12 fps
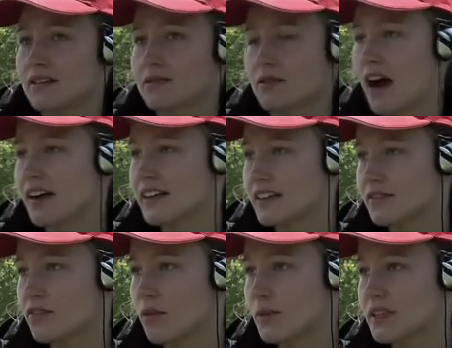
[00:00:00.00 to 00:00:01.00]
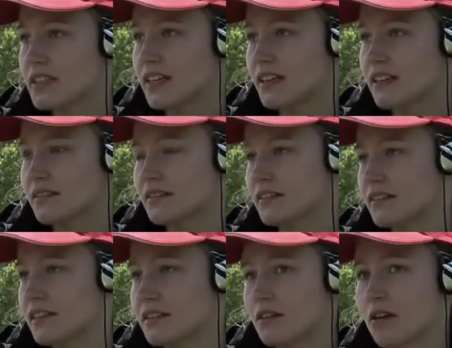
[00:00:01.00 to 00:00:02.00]
crying and
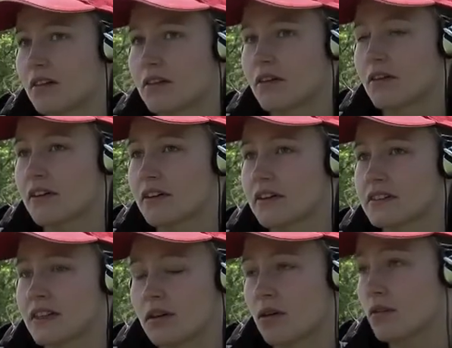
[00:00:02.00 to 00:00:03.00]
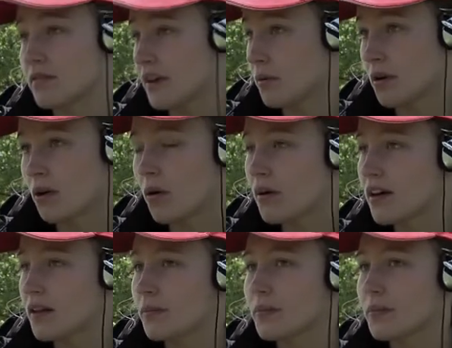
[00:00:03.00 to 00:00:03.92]
vomiting in all the corners. And there were local